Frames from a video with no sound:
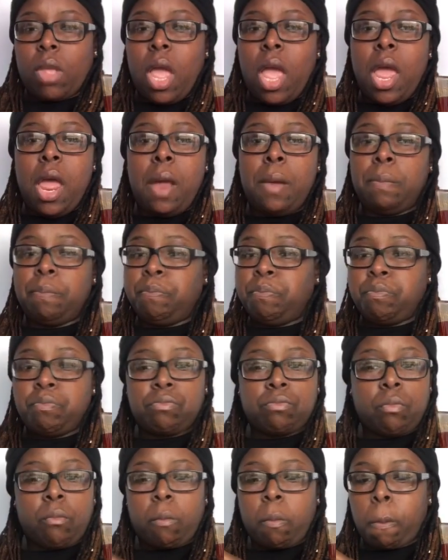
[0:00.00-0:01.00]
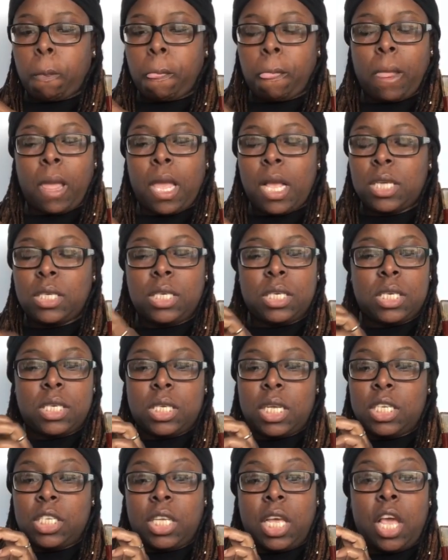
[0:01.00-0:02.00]
And it's
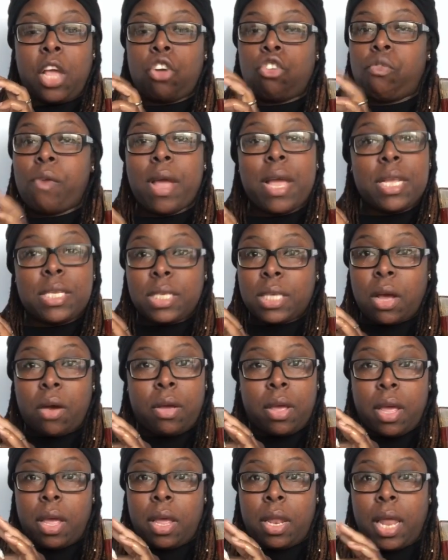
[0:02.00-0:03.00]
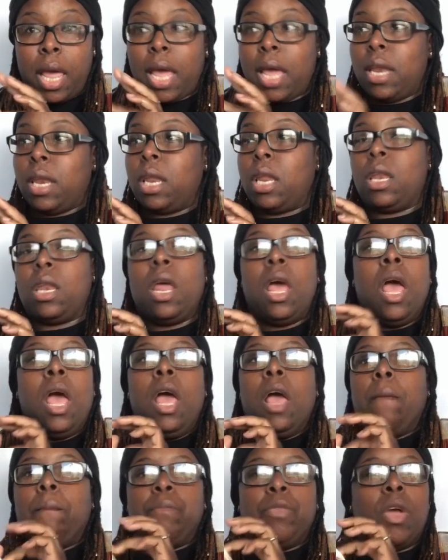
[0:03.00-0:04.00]
getting crazy out here. Like, and then,
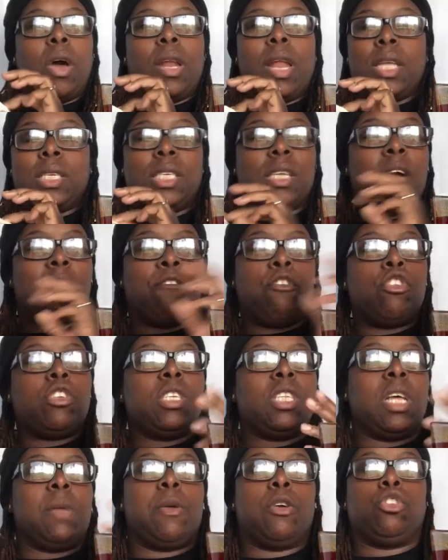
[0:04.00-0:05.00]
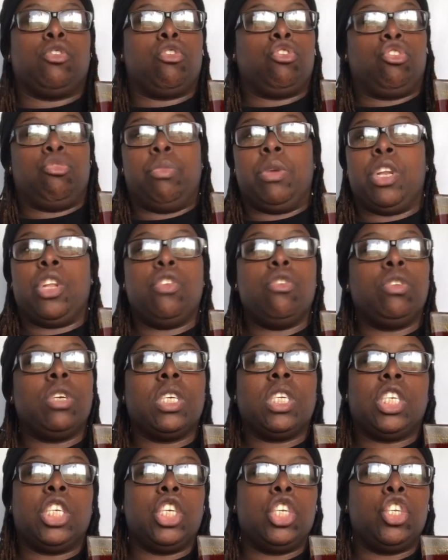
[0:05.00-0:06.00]
yo, that's the unfortunate thing about social media. You
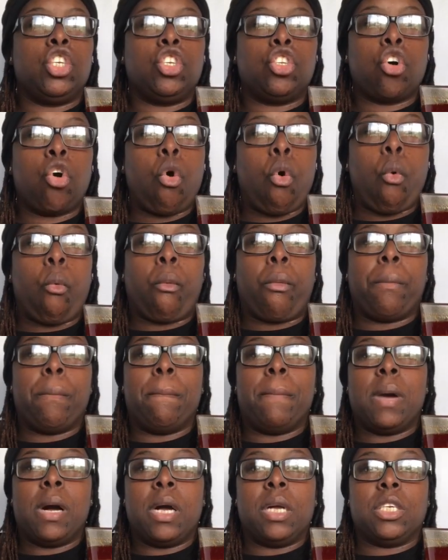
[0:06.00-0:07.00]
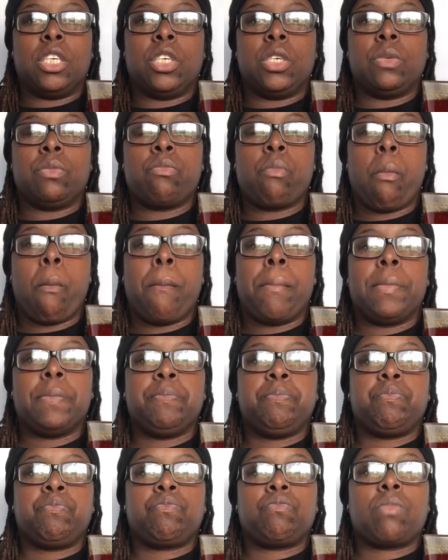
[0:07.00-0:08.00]
just see so much
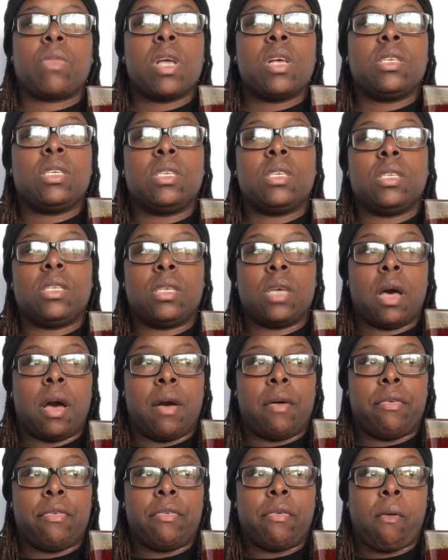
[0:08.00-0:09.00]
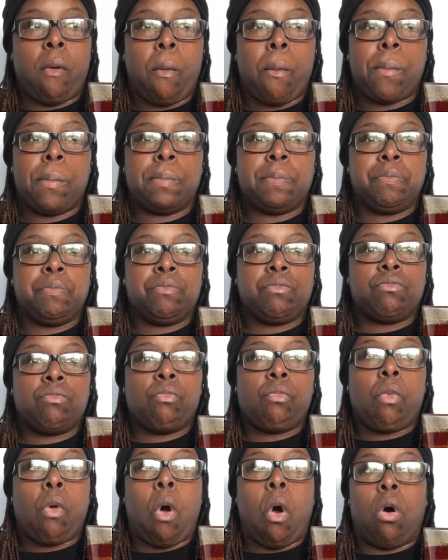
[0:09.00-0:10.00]
stuff
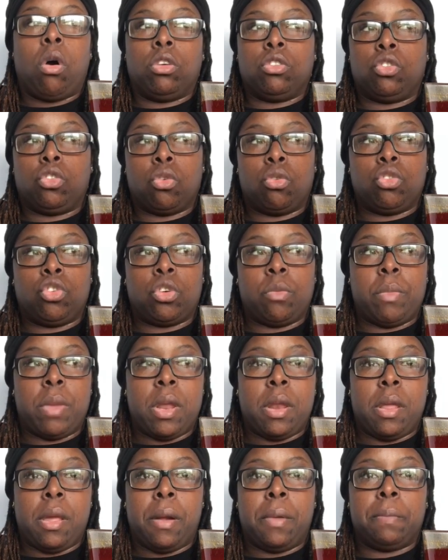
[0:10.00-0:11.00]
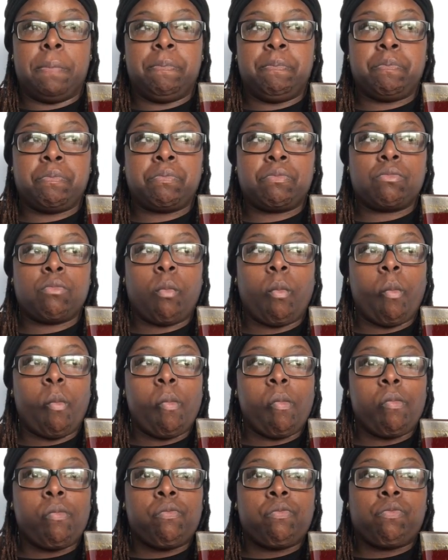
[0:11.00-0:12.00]
on social media.
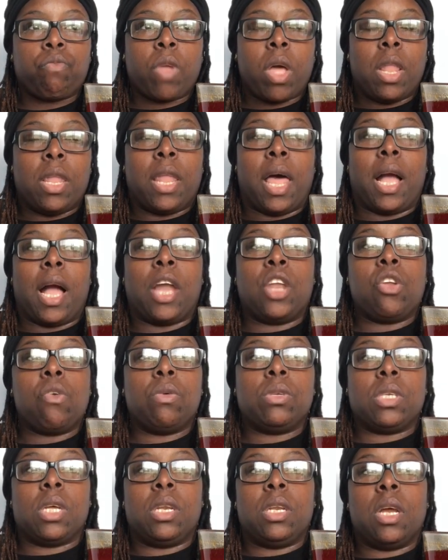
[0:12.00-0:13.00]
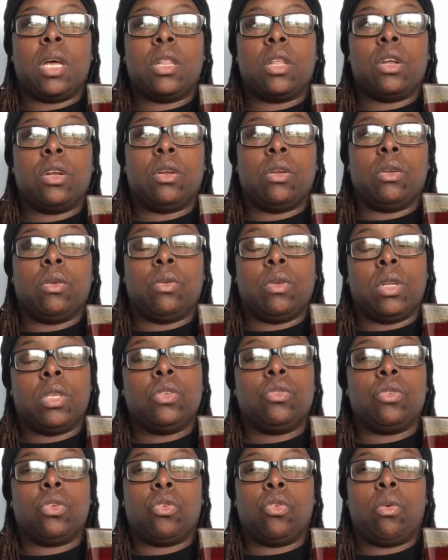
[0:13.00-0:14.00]
Like, I know
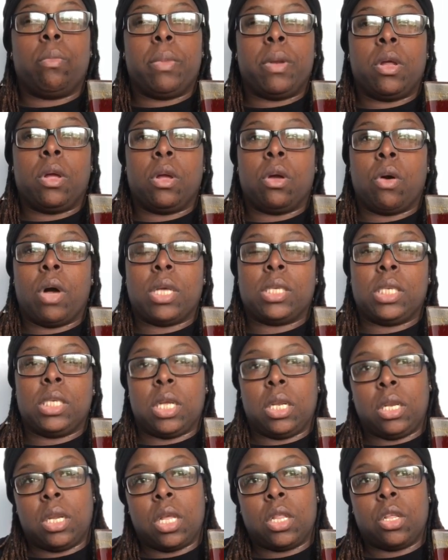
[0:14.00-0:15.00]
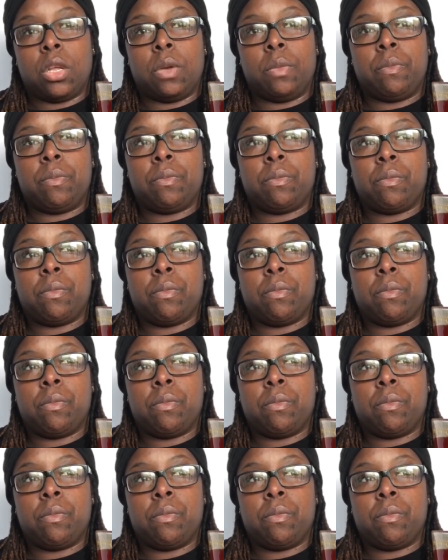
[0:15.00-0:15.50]
this was a little bit ago, I see another